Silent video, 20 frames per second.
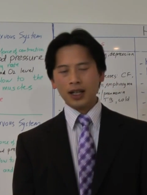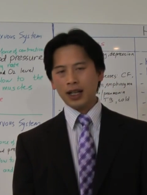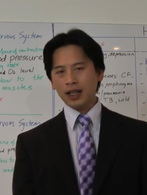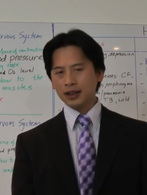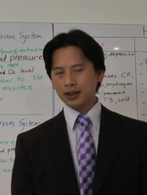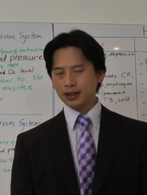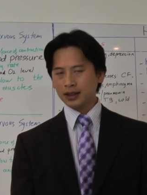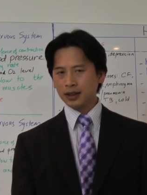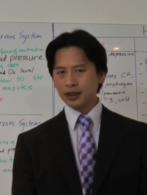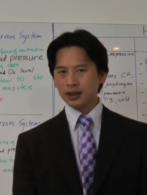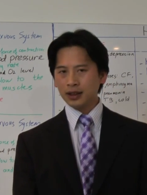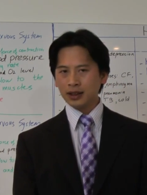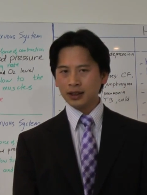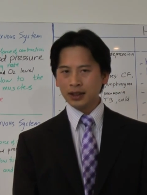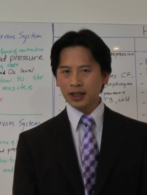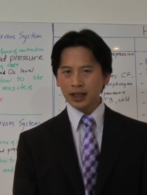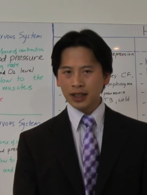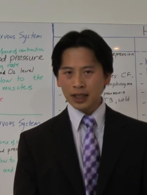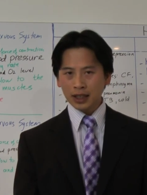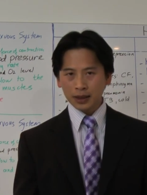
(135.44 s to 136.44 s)
As the
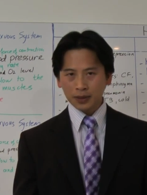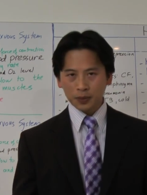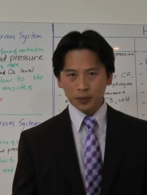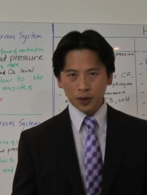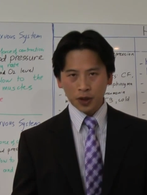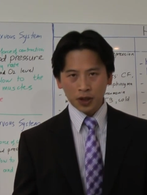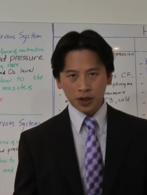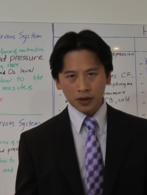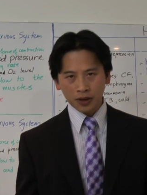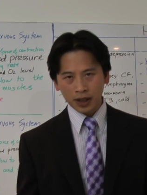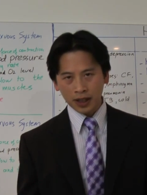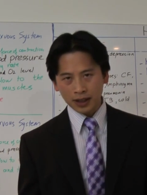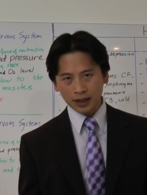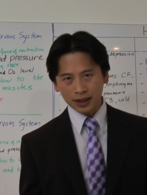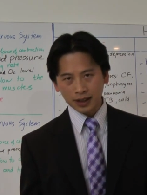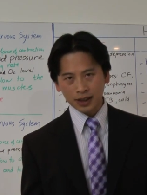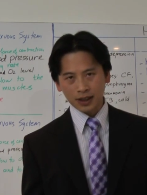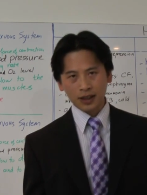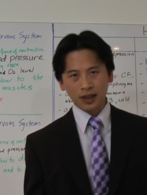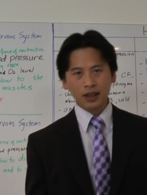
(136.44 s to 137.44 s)
disease
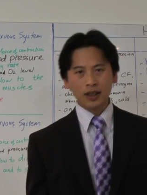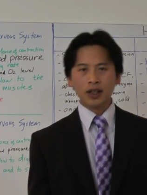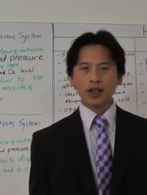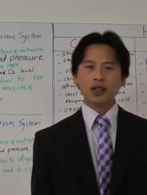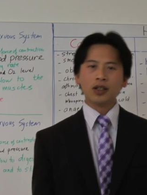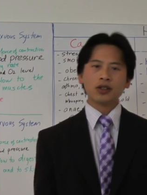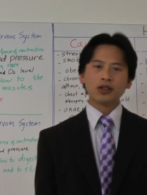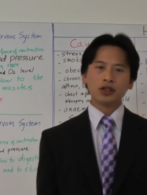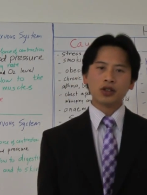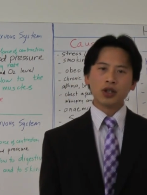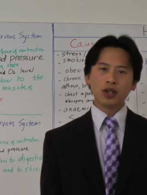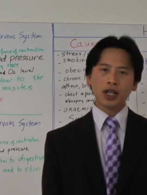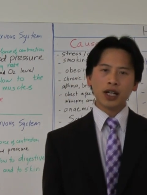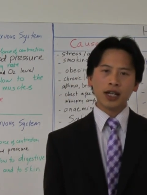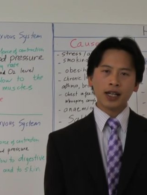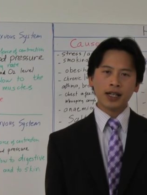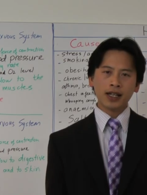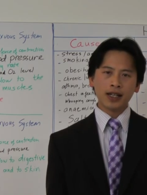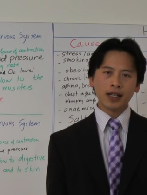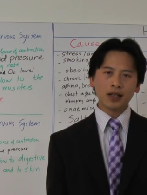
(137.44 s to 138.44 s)
progresses, your
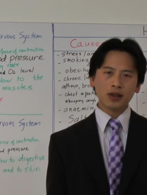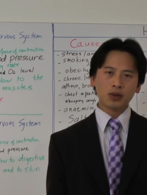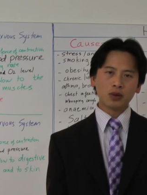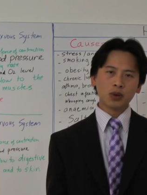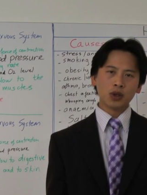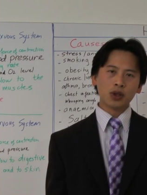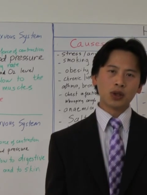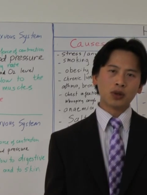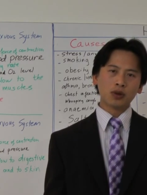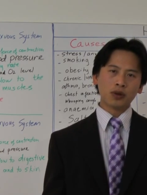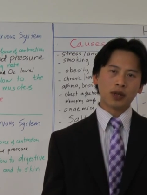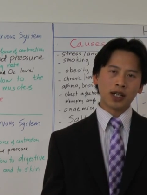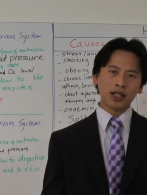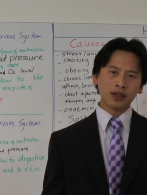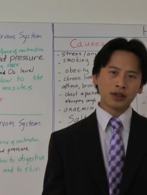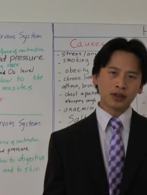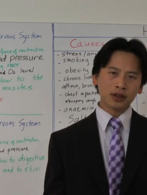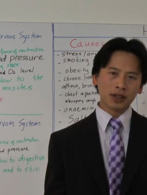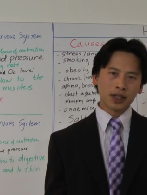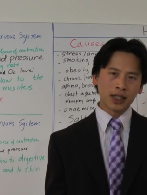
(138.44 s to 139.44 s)
hair will
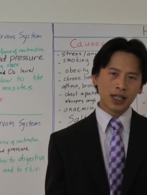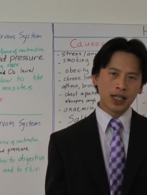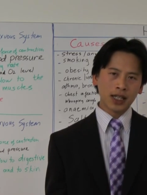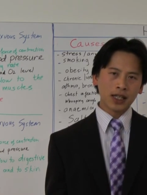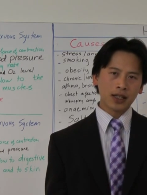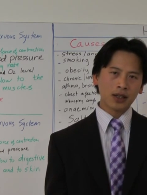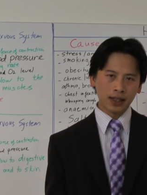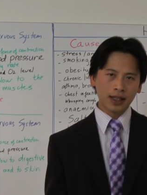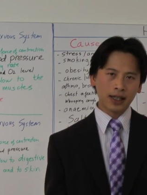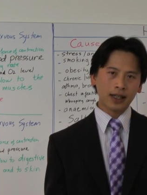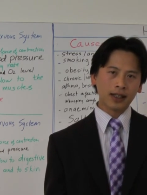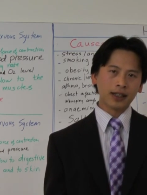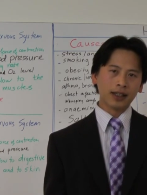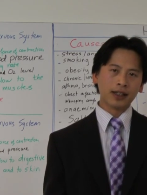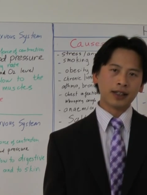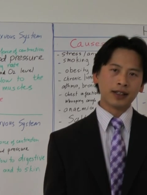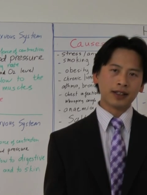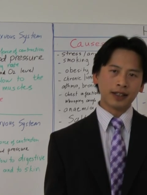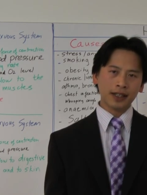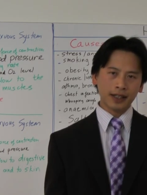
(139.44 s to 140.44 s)
gradually
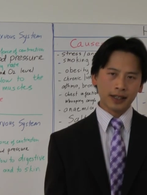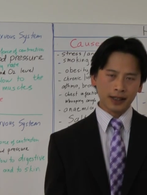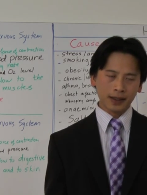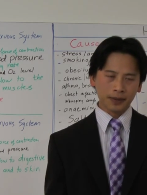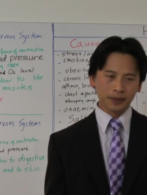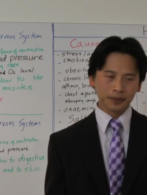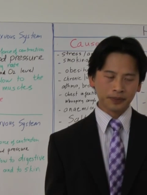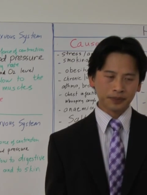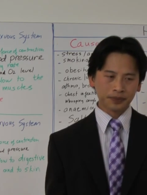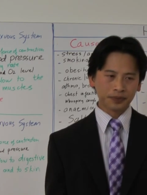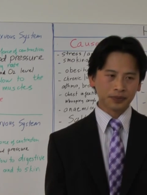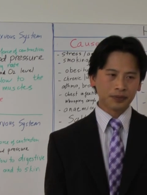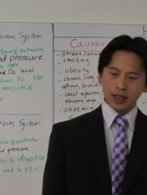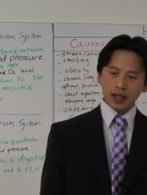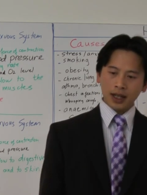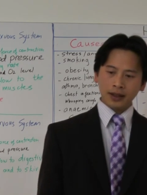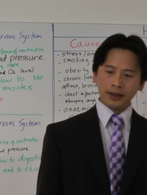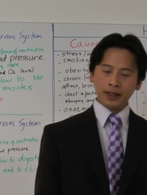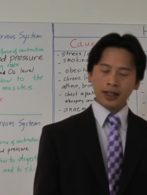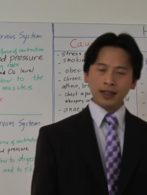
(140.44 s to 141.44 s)
get thinner.
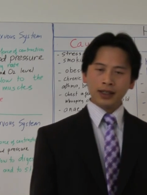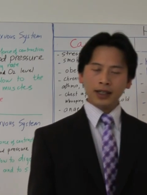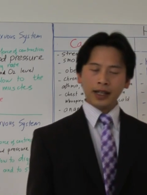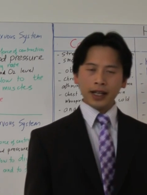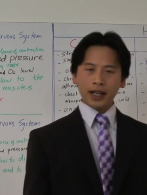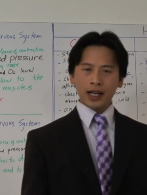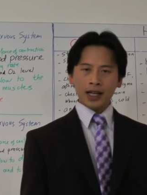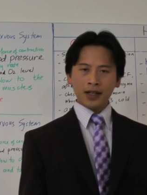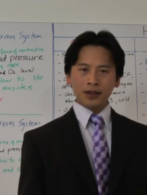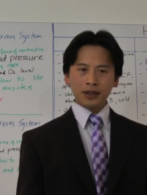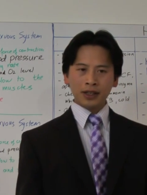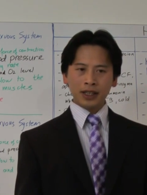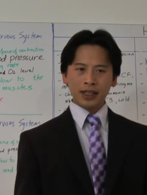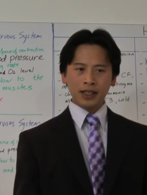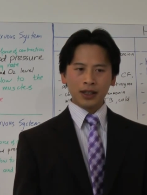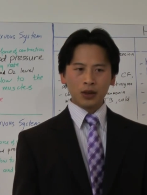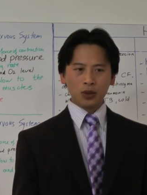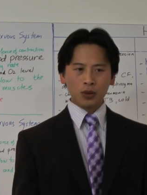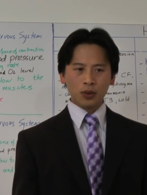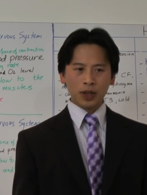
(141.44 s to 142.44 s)
Another
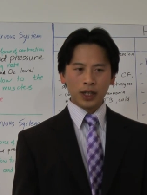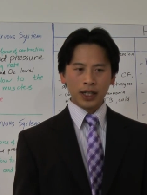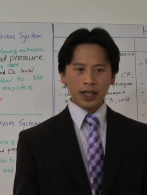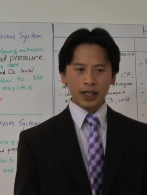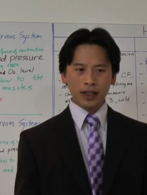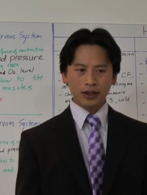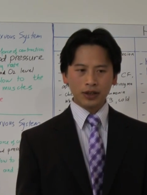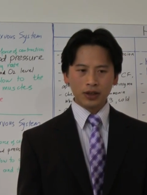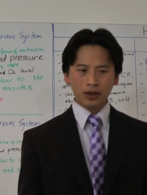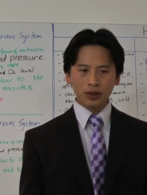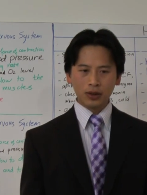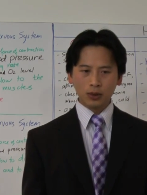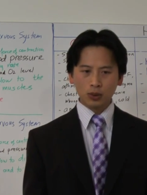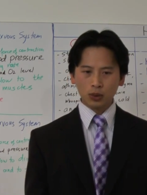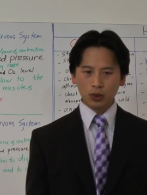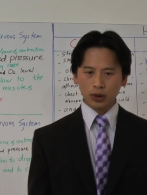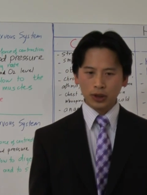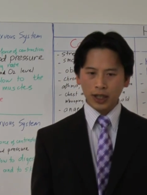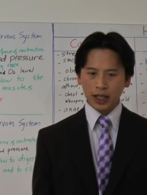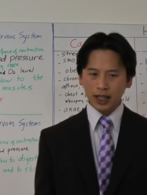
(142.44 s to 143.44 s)
area where you
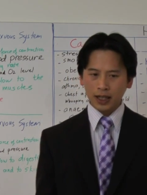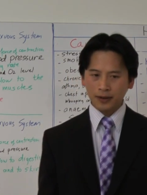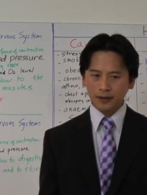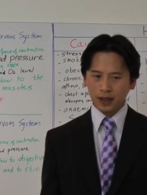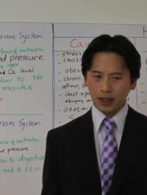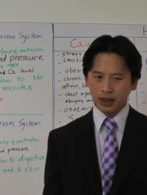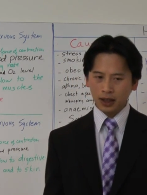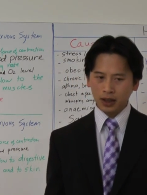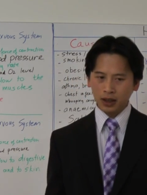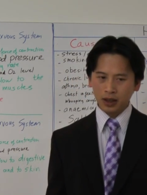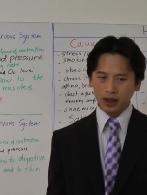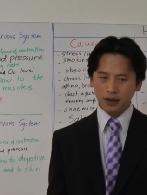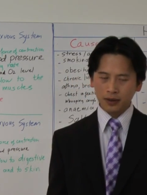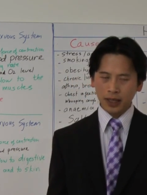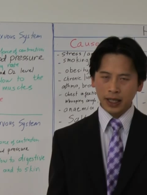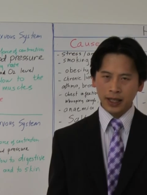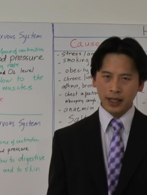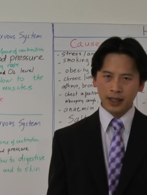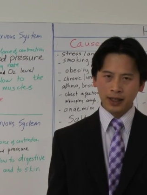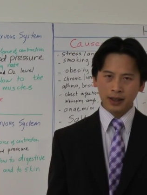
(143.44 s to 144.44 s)
would have a lot
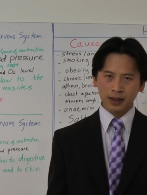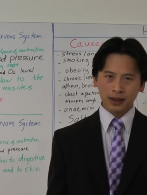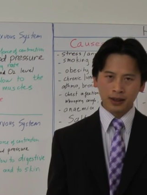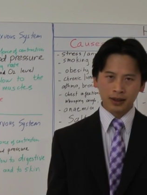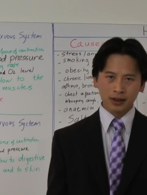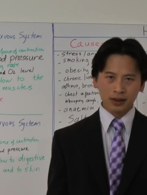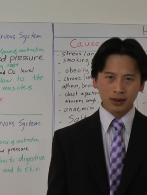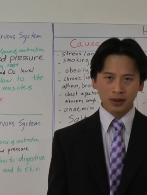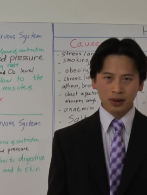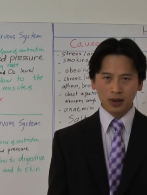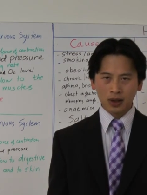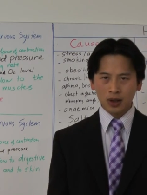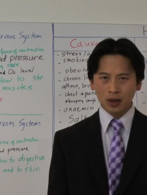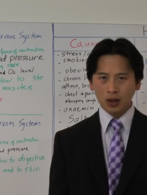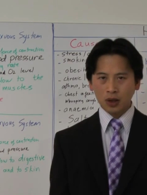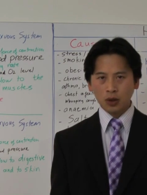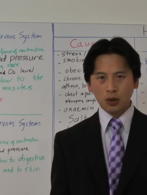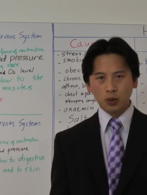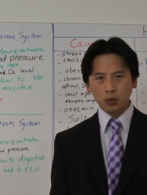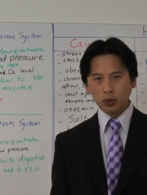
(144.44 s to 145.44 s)
of hair loss
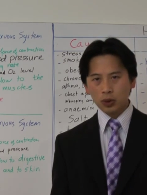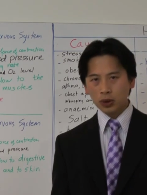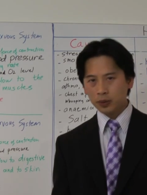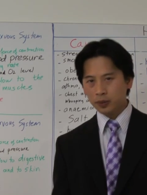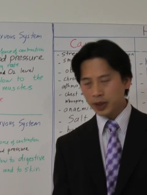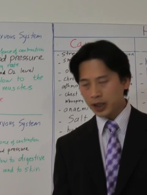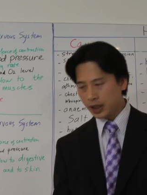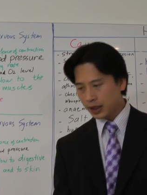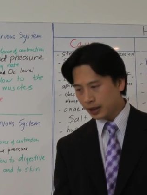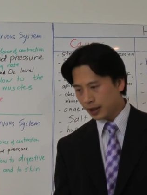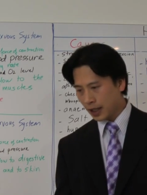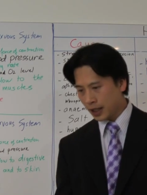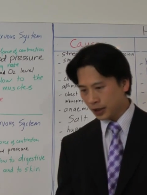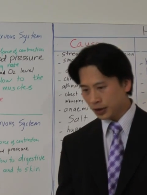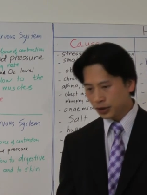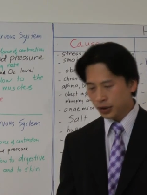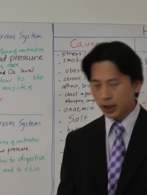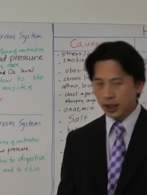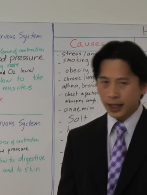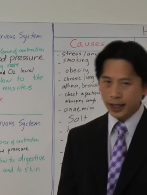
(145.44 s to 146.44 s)
would be
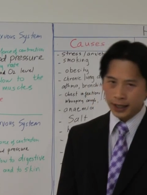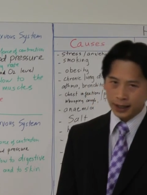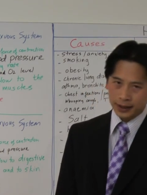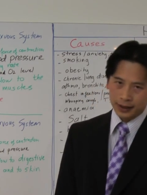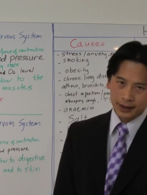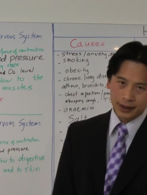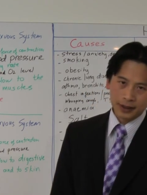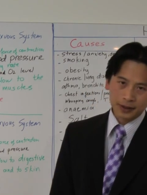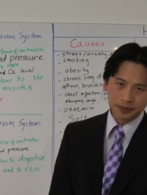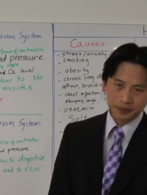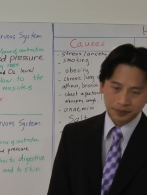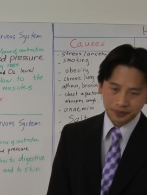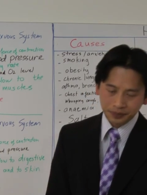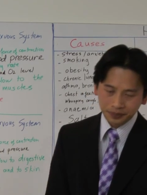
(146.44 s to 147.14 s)
down your legs.